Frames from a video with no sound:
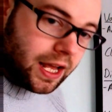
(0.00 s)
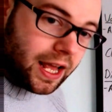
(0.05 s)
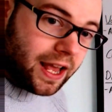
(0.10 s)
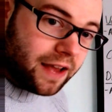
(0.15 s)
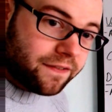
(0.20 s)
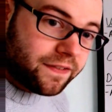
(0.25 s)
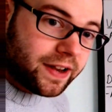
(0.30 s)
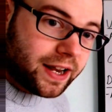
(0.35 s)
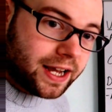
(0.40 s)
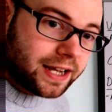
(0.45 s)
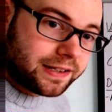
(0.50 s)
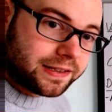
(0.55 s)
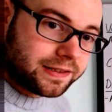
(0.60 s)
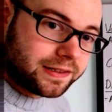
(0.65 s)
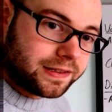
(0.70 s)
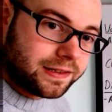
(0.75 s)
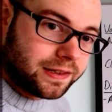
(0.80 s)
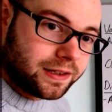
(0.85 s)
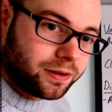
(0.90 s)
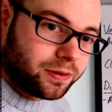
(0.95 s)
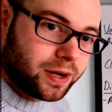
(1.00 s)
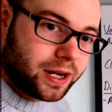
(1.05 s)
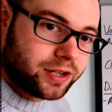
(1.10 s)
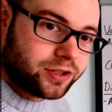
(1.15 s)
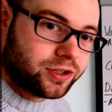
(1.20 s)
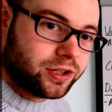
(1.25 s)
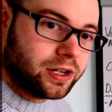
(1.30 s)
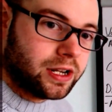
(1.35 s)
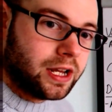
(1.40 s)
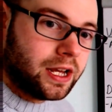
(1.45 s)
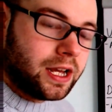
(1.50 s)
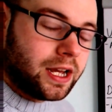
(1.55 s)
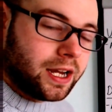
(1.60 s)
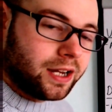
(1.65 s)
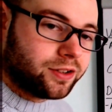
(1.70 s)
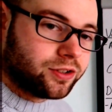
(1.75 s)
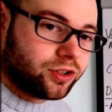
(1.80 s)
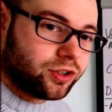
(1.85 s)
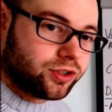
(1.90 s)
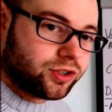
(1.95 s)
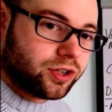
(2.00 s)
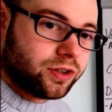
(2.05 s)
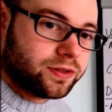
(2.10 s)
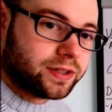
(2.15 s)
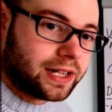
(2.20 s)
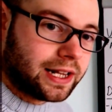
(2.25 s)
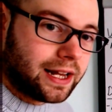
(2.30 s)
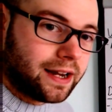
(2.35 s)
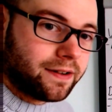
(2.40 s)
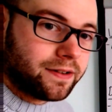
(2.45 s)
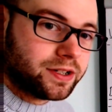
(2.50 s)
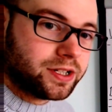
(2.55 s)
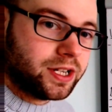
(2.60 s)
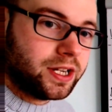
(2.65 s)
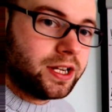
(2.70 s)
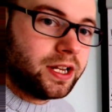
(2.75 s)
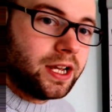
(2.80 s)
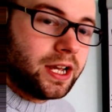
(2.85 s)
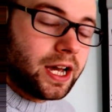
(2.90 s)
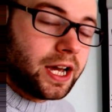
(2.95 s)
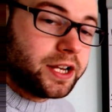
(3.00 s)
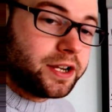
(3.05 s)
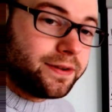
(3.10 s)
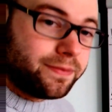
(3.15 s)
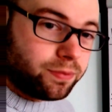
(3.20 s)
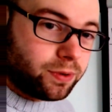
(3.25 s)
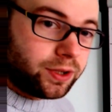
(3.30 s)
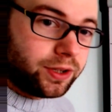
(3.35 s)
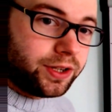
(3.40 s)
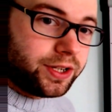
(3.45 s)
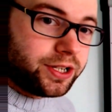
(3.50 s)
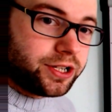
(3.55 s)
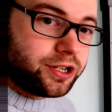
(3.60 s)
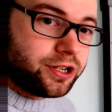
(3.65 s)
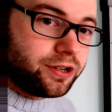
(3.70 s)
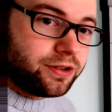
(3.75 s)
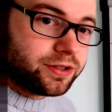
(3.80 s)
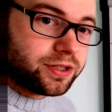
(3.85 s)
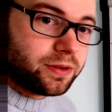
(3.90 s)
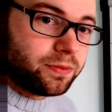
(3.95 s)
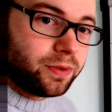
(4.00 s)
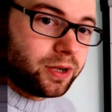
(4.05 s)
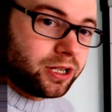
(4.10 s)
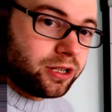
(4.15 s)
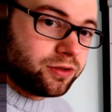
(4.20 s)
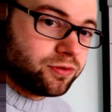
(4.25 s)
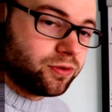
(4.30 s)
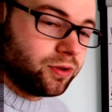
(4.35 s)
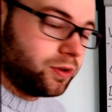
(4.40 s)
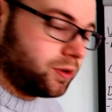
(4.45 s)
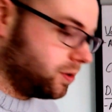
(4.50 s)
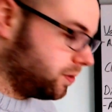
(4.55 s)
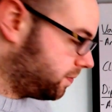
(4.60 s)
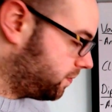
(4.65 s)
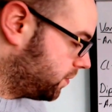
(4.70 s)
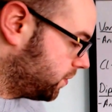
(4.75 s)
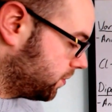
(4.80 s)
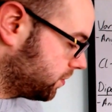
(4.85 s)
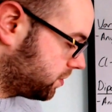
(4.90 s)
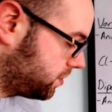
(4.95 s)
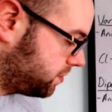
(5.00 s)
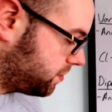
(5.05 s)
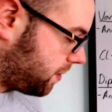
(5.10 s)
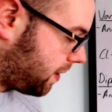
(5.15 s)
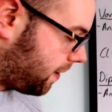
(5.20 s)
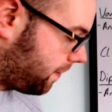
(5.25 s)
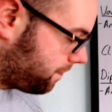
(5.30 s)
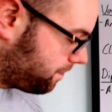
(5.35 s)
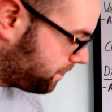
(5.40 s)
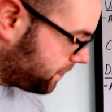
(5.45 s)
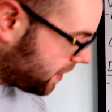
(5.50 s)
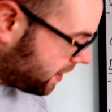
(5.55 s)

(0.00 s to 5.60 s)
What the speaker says: if it asks in the question. It just shows clarity, and you will need to use them when you're drawing your force as well.